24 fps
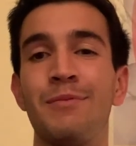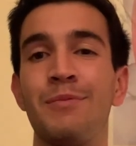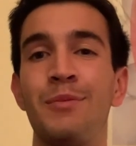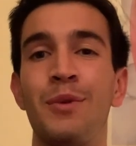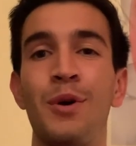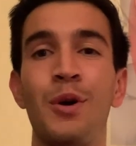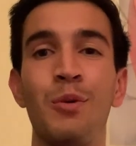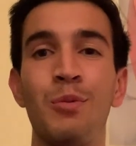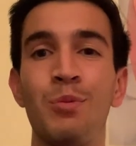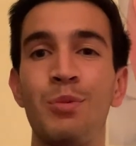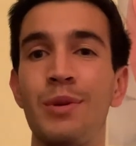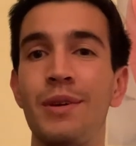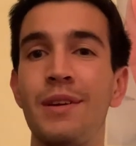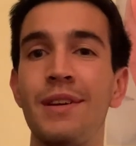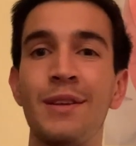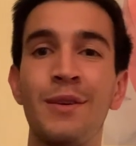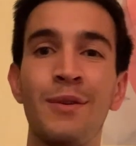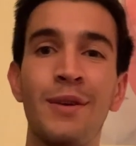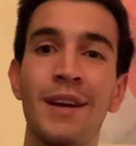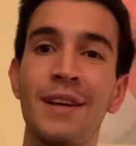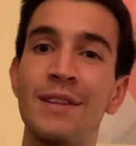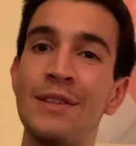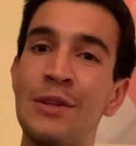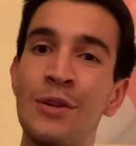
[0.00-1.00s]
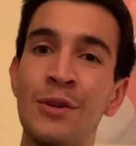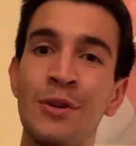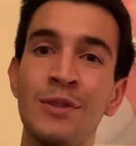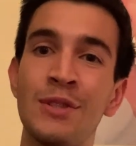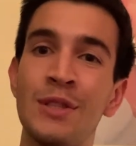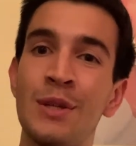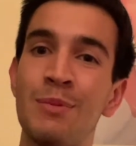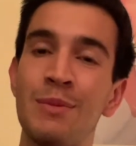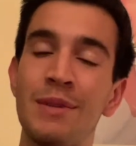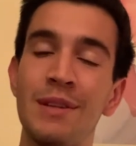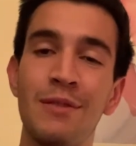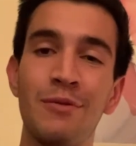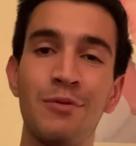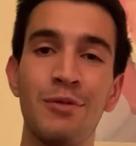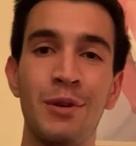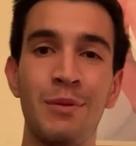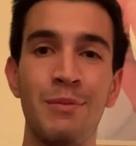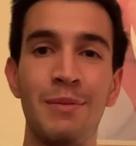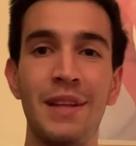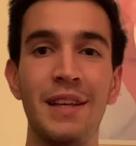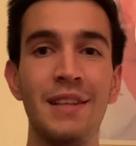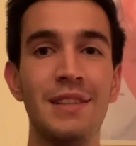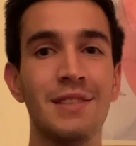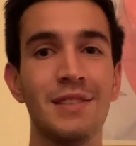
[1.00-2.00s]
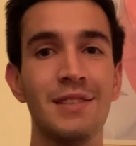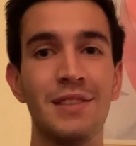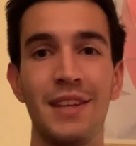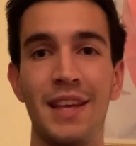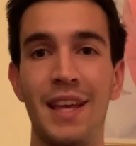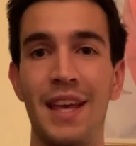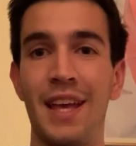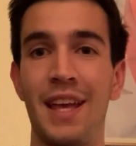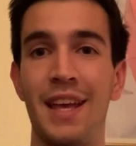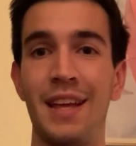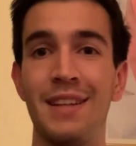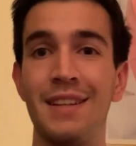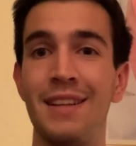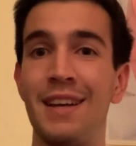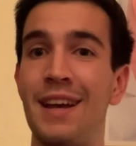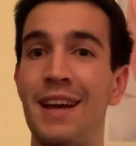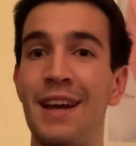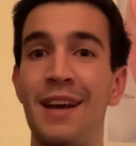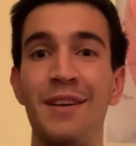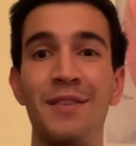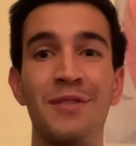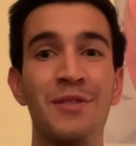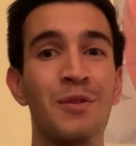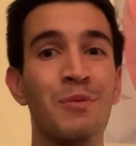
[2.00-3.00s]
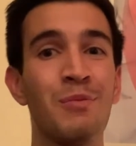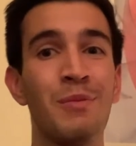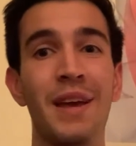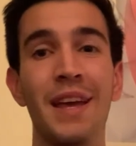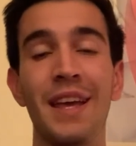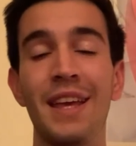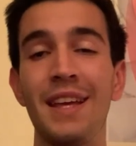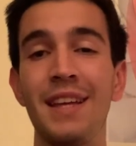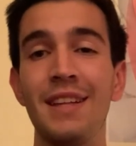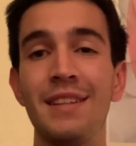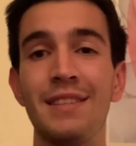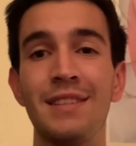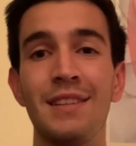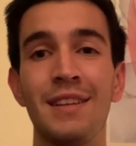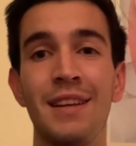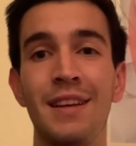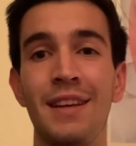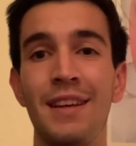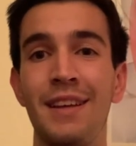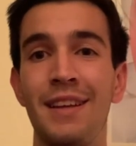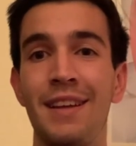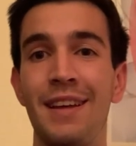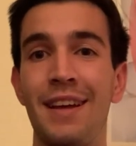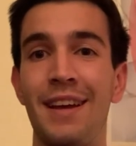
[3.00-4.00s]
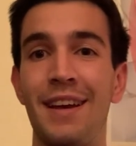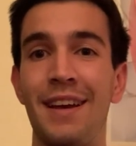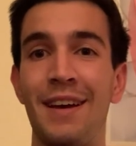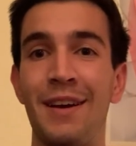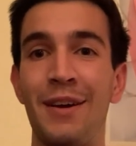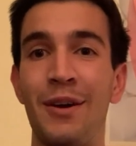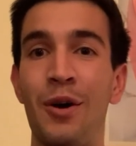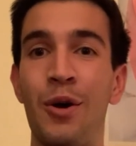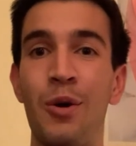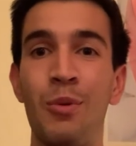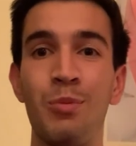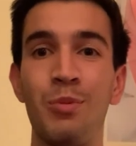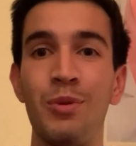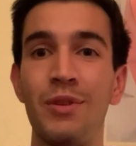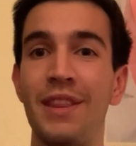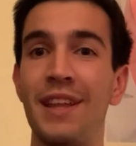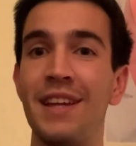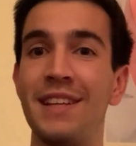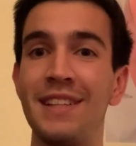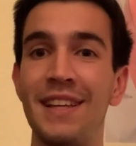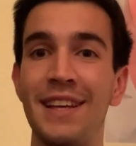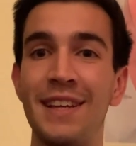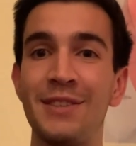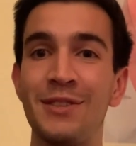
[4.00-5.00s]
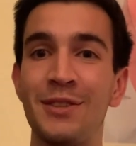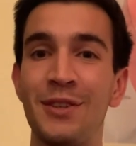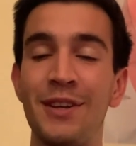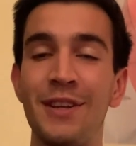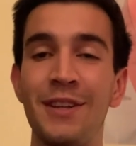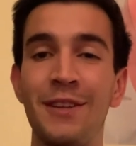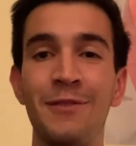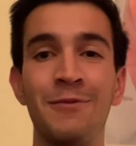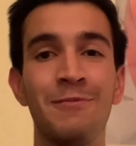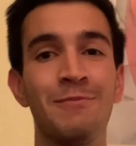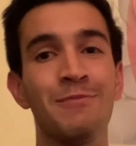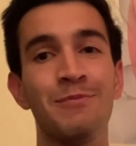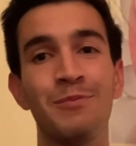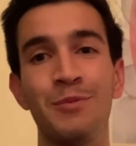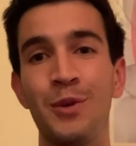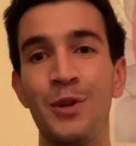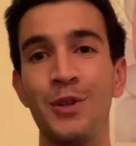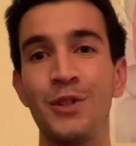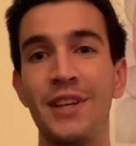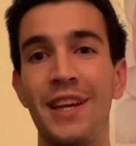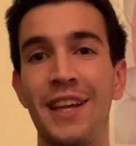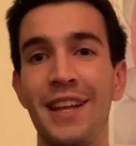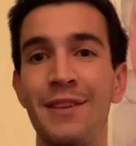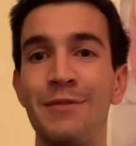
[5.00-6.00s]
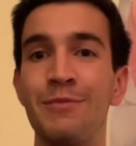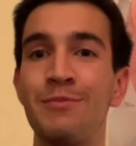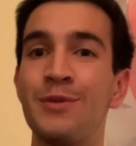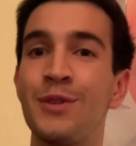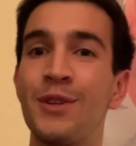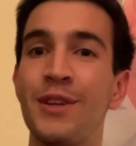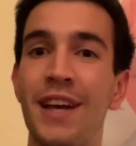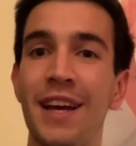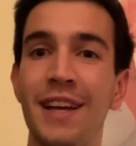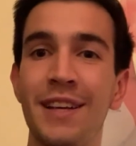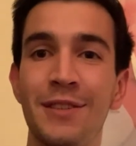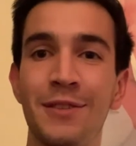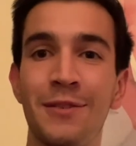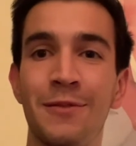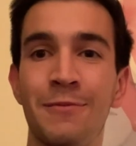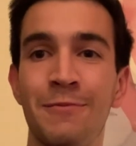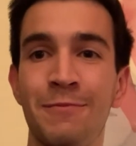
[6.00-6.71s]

Hope you guys learned something from this, and if you make it, hope they taste good. Appreciate it. See you guys.